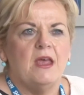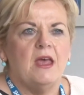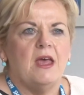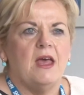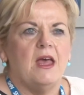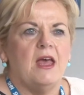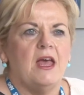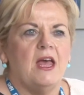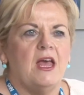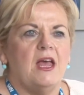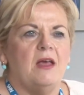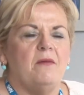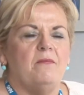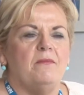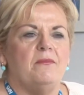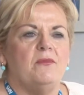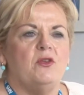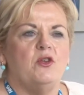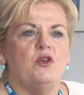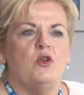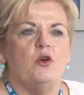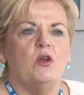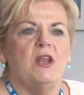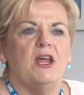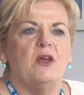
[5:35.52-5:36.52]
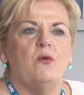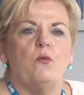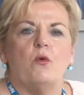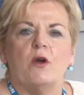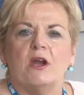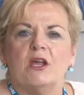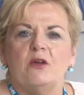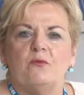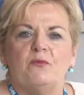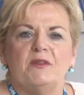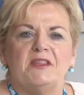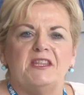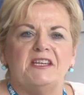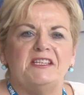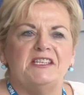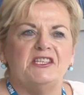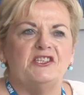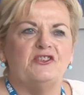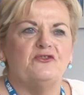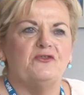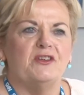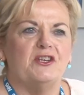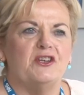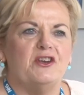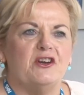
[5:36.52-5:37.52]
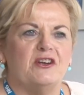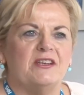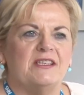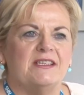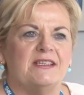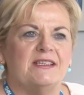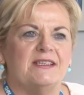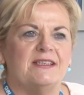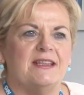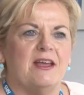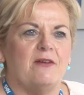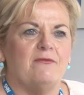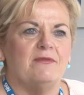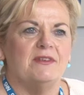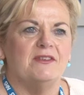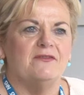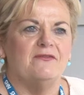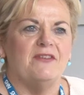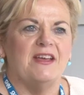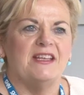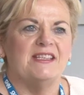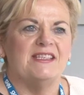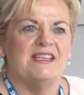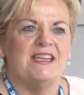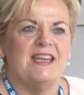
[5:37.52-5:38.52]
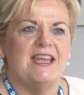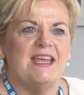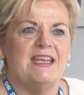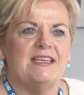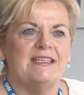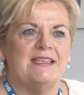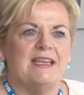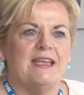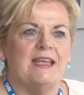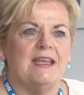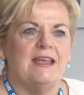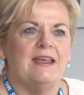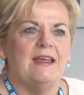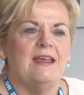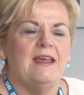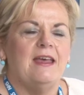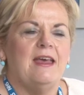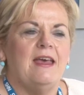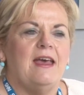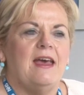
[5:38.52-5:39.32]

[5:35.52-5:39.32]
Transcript: Like working with the district nurses, that was fascinating.